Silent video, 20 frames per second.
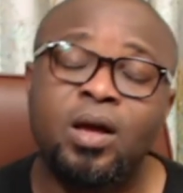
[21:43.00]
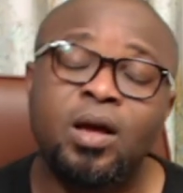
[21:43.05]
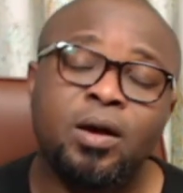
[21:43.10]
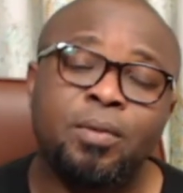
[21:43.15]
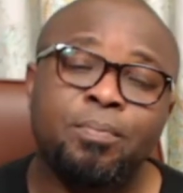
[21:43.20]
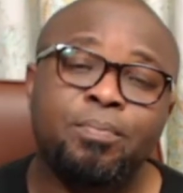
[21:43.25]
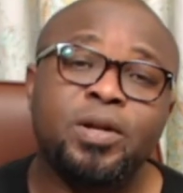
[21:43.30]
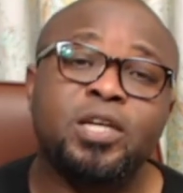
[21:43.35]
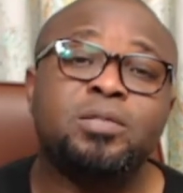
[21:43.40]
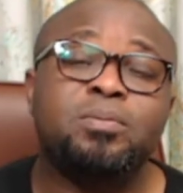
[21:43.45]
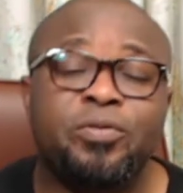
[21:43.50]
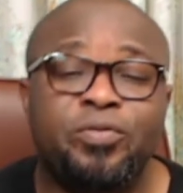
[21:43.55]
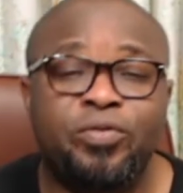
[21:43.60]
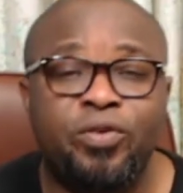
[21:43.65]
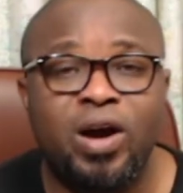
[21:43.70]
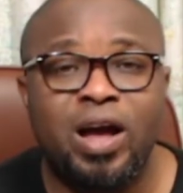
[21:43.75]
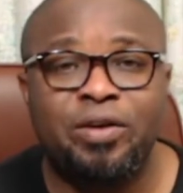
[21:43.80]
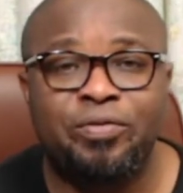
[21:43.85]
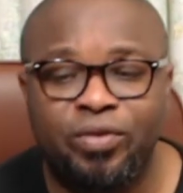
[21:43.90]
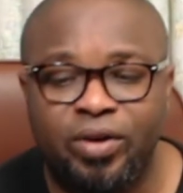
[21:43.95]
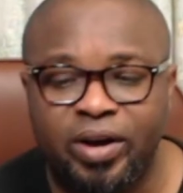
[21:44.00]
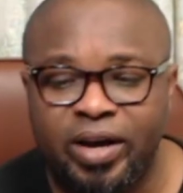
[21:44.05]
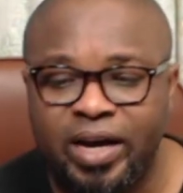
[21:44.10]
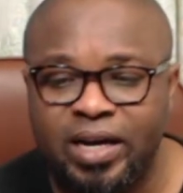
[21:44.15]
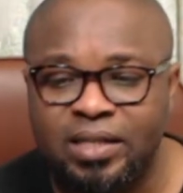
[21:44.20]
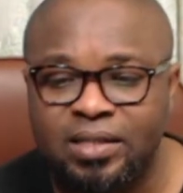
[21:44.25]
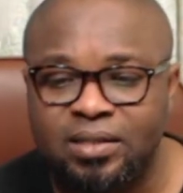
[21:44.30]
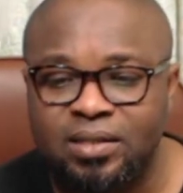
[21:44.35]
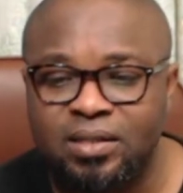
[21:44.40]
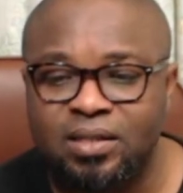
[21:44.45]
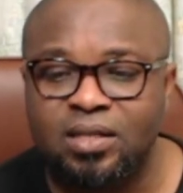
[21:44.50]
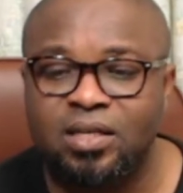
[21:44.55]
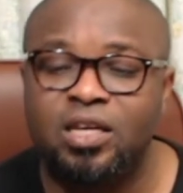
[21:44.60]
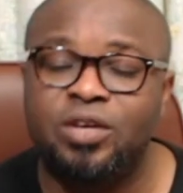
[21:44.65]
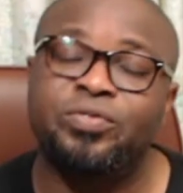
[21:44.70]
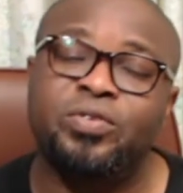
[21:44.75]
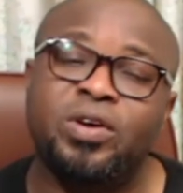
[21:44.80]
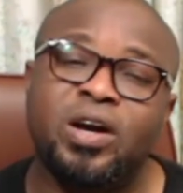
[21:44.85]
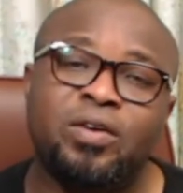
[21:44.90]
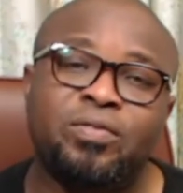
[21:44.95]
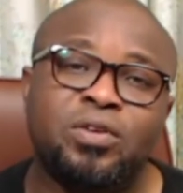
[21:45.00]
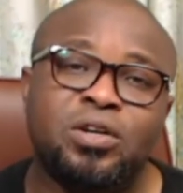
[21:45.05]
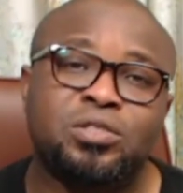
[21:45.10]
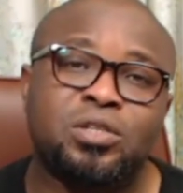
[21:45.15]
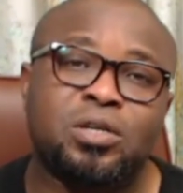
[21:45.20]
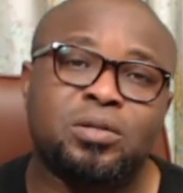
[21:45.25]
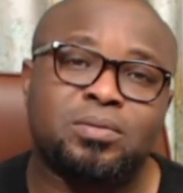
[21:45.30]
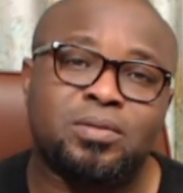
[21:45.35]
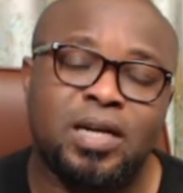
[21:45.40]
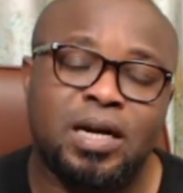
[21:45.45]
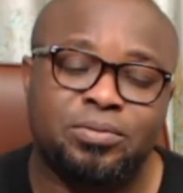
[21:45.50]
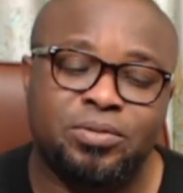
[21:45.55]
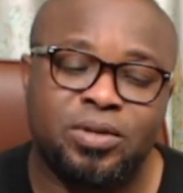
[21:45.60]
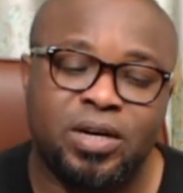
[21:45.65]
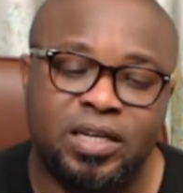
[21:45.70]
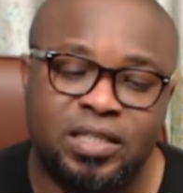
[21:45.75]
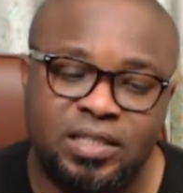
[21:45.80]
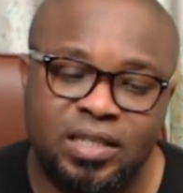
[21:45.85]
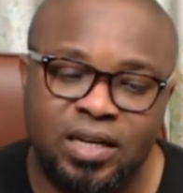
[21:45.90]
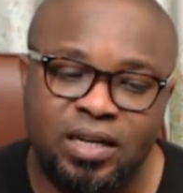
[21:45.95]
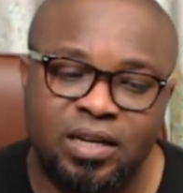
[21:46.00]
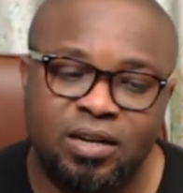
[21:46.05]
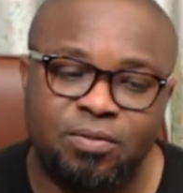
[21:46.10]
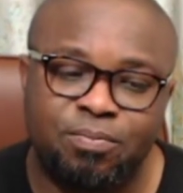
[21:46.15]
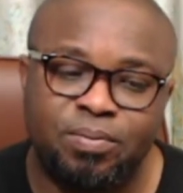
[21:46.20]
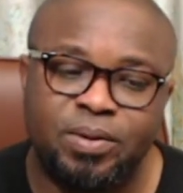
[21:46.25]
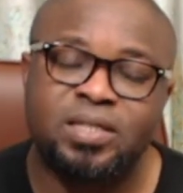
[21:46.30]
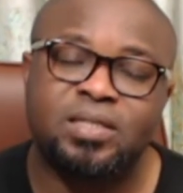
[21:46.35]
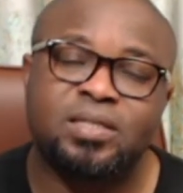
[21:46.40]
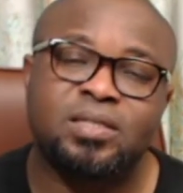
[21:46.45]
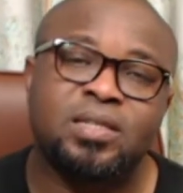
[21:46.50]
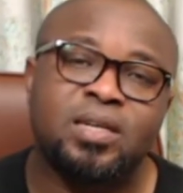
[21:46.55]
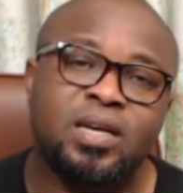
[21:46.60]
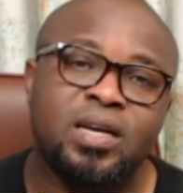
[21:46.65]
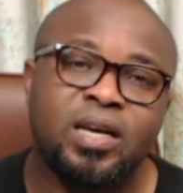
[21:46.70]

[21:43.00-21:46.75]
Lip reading: Please, before I forget, if you have not subscribed to our channel, please